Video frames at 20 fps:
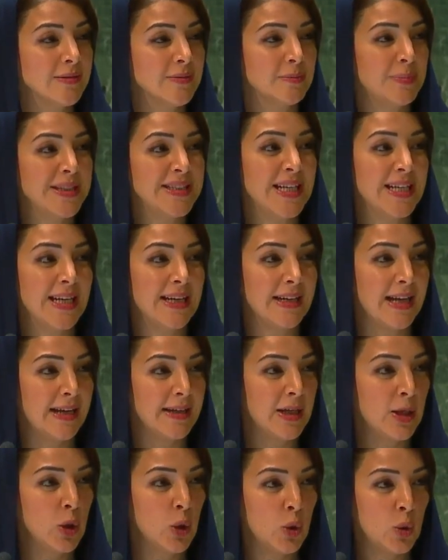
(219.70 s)
As for
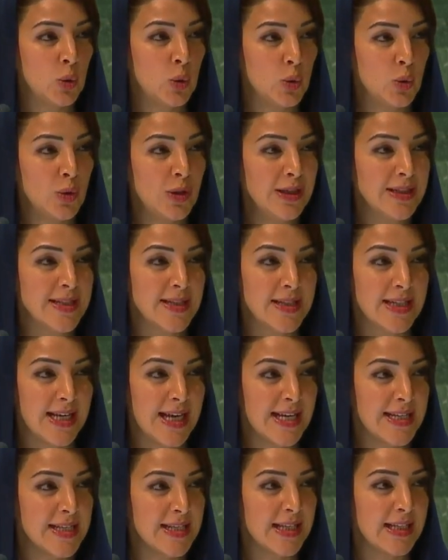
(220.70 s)
the use of
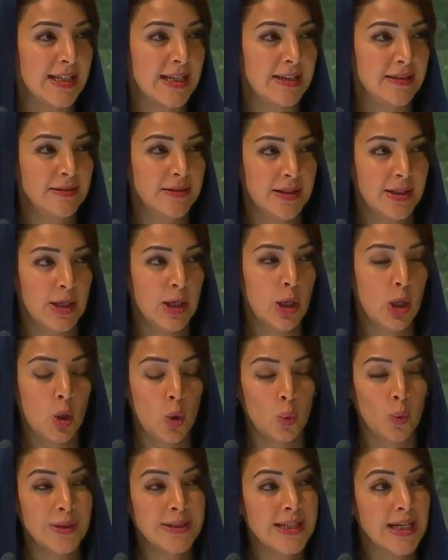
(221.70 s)
force instead of
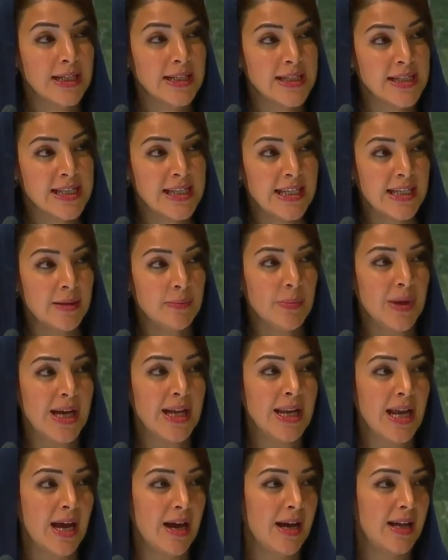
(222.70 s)
political
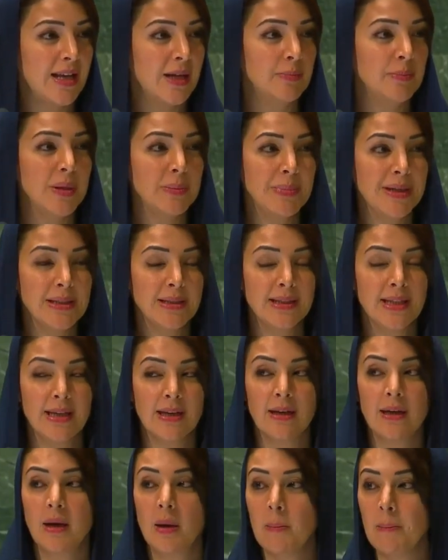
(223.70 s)
solutions
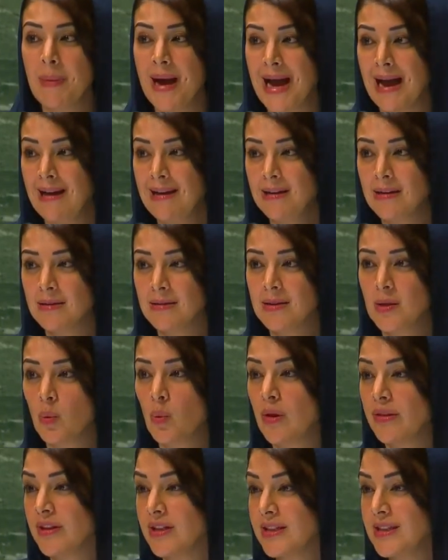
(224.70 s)
and to divide
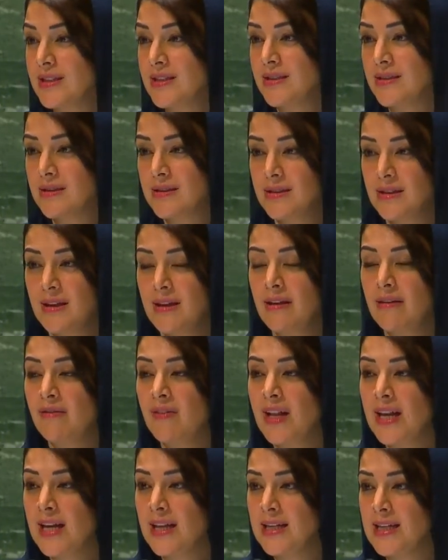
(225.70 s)
the world with those
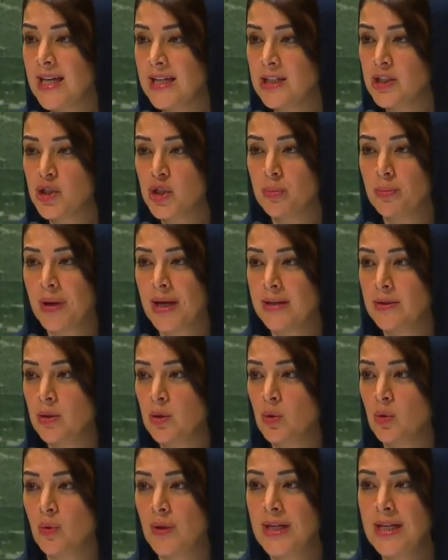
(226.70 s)
who are with or
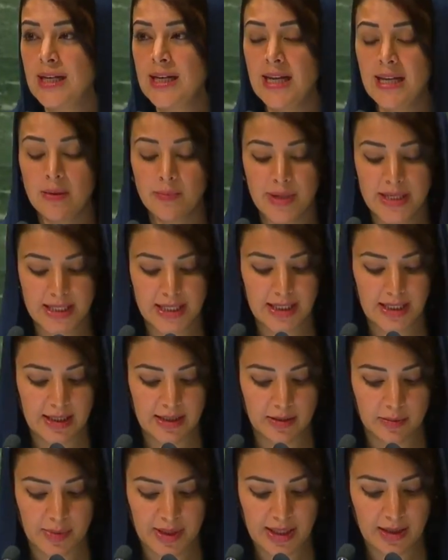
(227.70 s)
against, this will
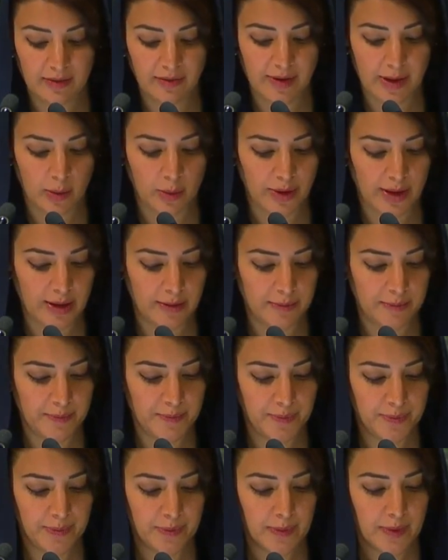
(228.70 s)
only
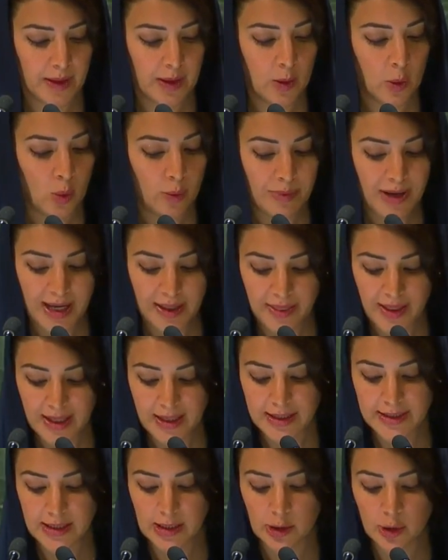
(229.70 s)
lead to further
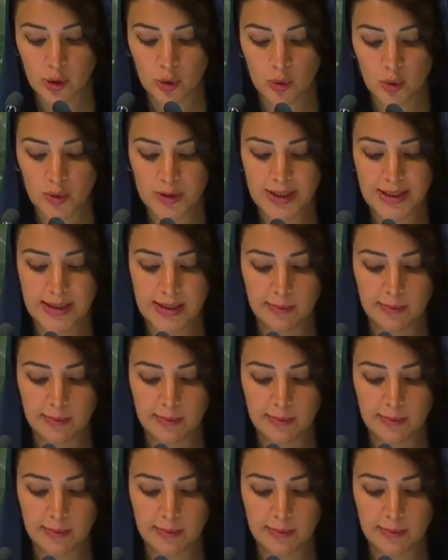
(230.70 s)
chaos